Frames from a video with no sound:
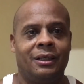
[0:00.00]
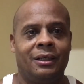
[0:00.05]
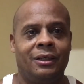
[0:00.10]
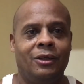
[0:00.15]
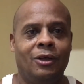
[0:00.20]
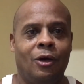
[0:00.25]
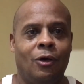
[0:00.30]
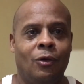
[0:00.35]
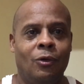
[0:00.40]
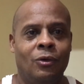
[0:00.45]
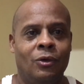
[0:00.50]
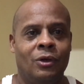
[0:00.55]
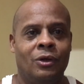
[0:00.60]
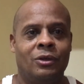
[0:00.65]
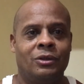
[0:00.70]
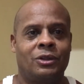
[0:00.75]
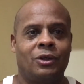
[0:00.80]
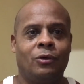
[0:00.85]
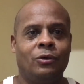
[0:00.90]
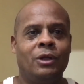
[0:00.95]
You know,
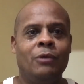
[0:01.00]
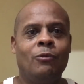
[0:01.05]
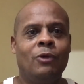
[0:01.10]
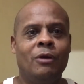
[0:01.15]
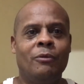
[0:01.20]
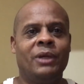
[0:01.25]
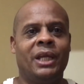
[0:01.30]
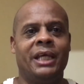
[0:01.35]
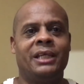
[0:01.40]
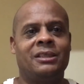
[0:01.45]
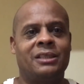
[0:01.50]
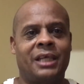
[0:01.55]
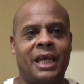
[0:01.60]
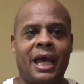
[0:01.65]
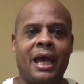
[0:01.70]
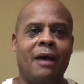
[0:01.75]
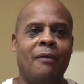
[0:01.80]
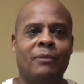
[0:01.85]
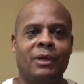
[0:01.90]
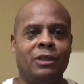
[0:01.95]
so them women ain't
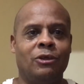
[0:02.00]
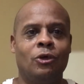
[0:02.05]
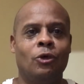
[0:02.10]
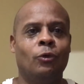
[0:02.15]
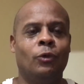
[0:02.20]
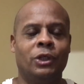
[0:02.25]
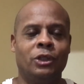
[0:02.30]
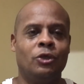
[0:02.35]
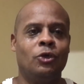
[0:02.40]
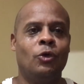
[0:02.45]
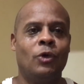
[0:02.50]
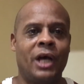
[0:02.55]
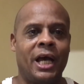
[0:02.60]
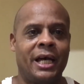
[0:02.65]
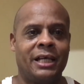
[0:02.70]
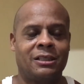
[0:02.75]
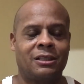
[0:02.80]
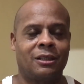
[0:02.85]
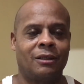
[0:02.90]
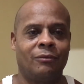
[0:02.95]
scamming you when you
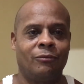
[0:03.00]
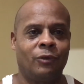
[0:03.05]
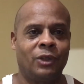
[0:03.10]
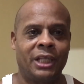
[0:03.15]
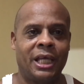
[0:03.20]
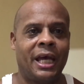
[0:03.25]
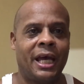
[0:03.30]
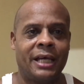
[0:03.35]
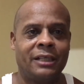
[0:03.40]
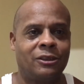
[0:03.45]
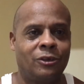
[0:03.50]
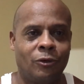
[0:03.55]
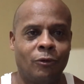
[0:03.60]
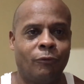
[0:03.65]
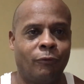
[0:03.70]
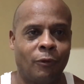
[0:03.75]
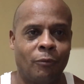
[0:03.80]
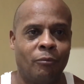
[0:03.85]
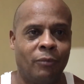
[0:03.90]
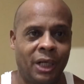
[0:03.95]
ask them, when they ask you
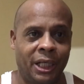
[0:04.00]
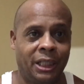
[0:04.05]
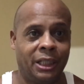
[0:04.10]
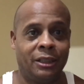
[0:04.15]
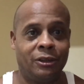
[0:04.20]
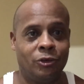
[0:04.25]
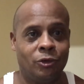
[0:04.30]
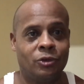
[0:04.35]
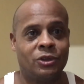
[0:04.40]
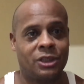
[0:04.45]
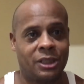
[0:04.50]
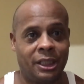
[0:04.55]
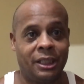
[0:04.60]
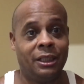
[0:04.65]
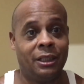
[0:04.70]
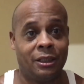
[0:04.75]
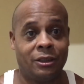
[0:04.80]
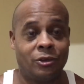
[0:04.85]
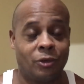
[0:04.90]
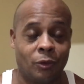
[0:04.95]
for money and you
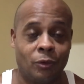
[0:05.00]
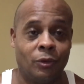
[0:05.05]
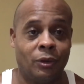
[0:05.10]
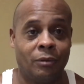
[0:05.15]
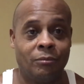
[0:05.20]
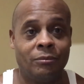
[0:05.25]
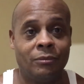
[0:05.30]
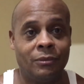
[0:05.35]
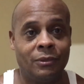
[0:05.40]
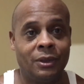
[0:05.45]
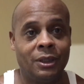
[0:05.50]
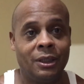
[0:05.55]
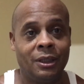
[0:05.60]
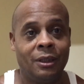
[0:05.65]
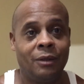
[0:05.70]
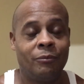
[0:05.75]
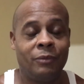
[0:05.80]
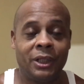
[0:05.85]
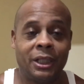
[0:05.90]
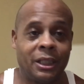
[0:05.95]
send it to them.
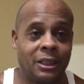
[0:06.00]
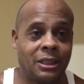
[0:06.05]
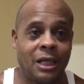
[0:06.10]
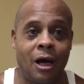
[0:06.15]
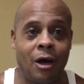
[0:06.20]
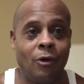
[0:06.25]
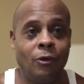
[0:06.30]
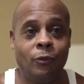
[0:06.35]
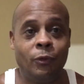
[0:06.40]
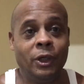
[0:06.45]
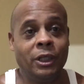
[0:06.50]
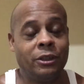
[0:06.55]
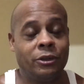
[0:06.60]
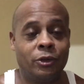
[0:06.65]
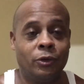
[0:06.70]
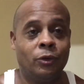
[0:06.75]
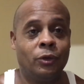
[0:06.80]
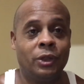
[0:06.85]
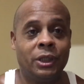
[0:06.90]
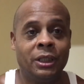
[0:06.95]
Because all we're
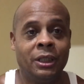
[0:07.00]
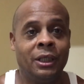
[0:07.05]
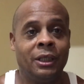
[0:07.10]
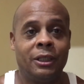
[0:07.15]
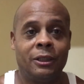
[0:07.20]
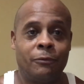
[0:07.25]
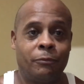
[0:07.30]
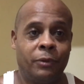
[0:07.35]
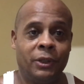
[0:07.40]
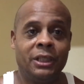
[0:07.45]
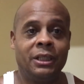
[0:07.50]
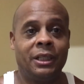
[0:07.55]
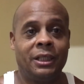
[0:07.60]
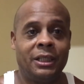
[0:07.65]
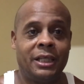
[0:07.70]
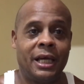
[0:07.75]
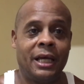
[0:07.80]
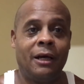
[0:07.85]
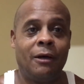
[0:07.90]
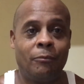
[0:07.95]
doing is putting a
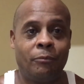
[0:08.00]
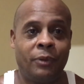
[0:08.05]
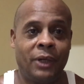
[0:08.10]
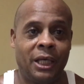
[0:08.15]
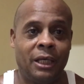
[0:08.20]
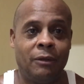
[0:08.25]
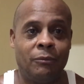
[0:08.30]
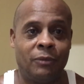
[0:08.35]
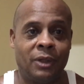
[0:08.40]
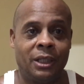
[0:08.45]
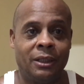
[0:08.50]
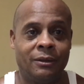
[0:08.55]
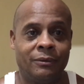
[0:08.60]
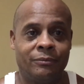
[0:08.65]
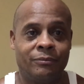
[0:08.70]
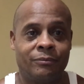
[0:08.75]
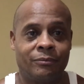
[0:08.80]
down payment.